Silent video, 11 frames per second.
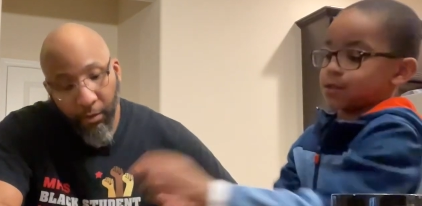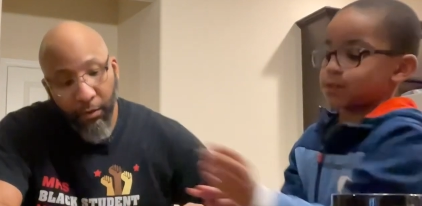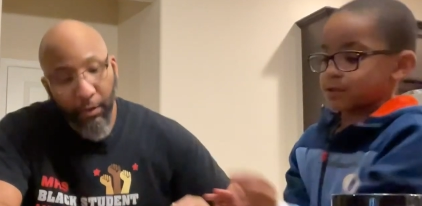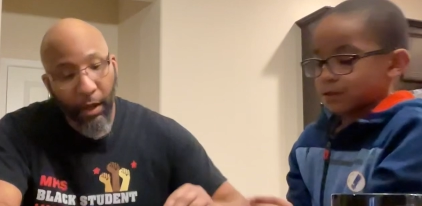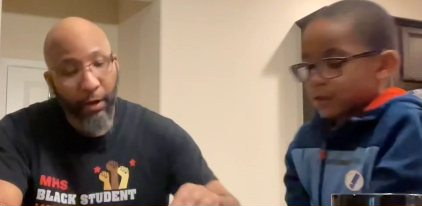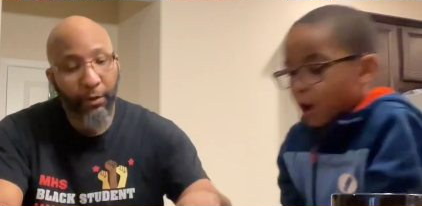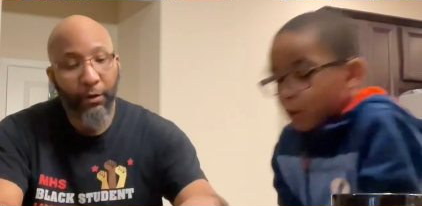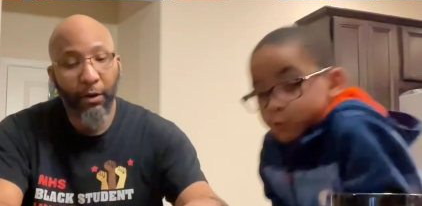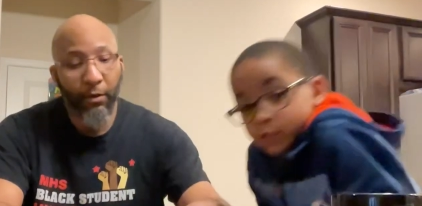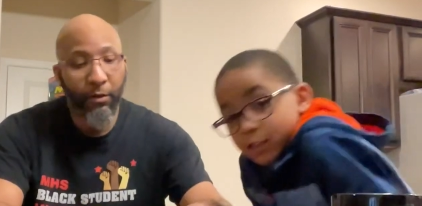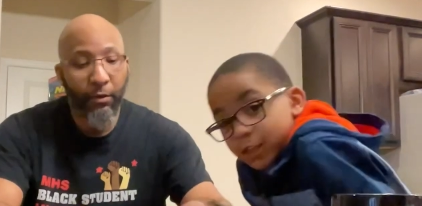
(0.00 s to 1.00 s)
Speaker 1: There no, you go.
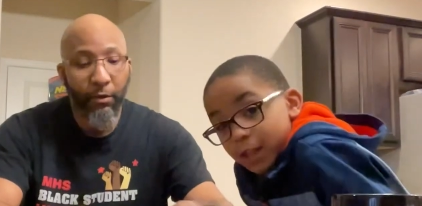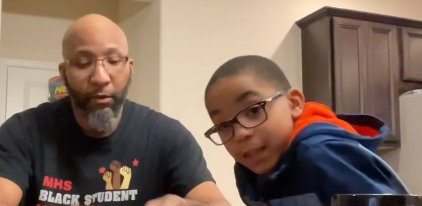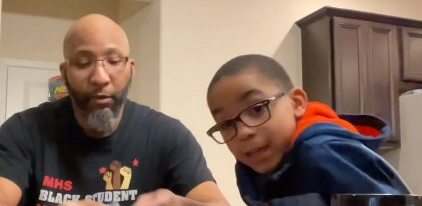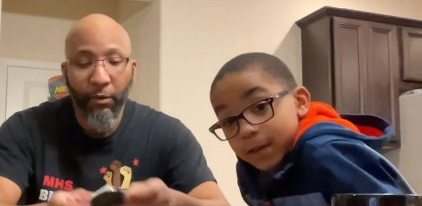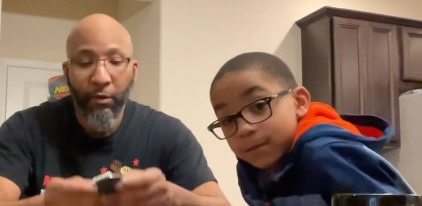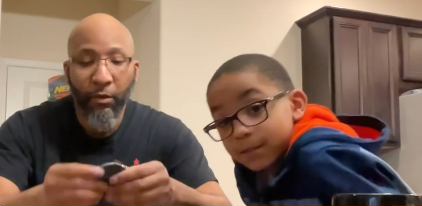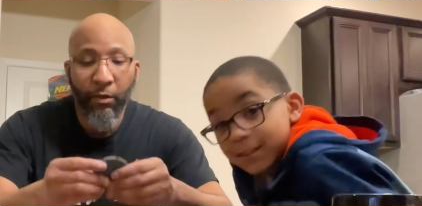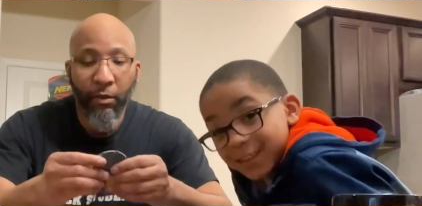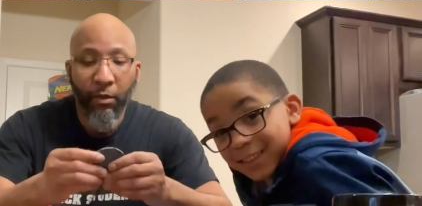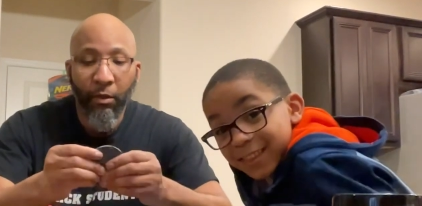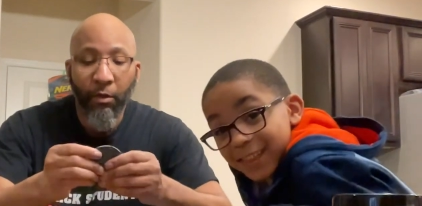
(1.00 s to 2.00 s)
silly.
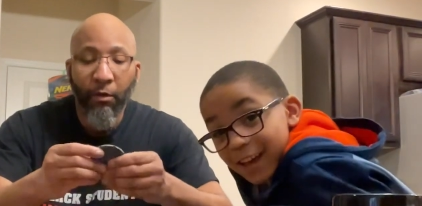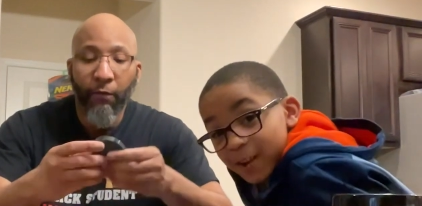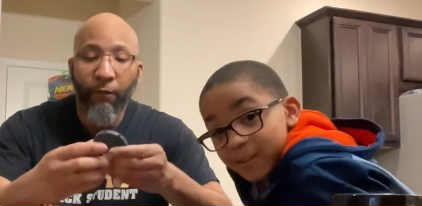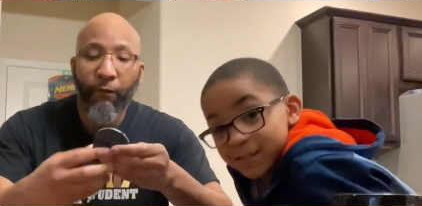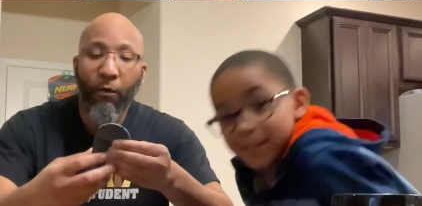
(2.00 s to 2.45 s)
There's Four